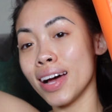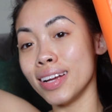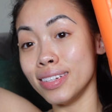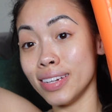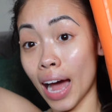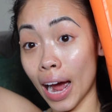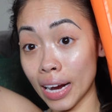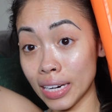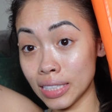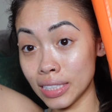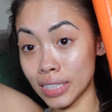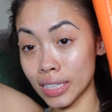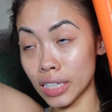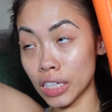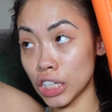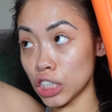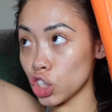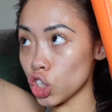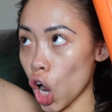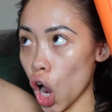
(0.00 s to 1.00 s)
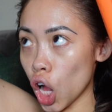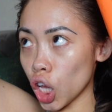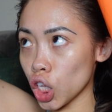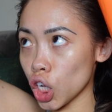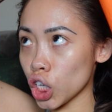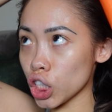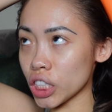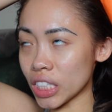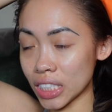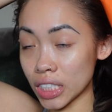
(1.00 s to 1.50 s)

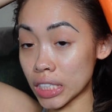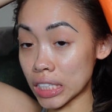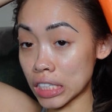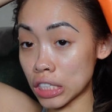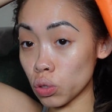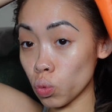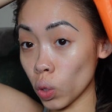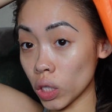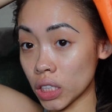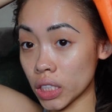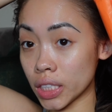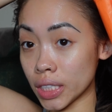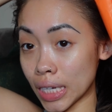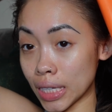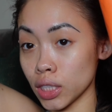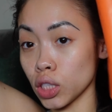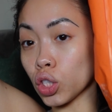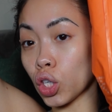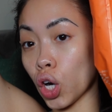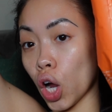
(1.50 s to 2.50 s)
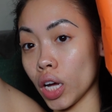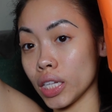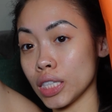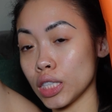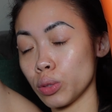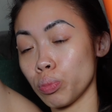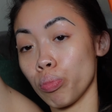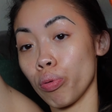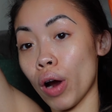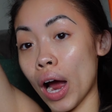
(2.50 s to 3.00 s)
$90.61 on all
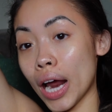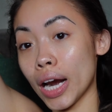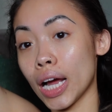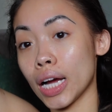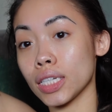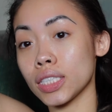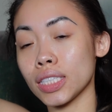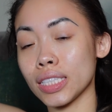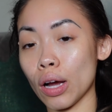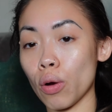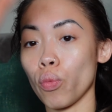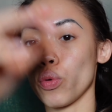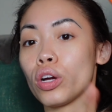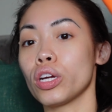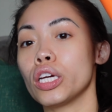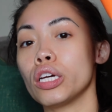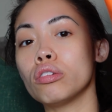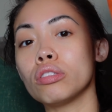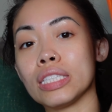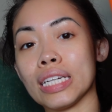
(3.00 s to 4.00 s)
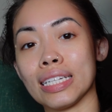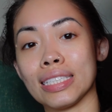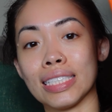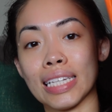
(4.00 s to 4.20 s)
these products that we're using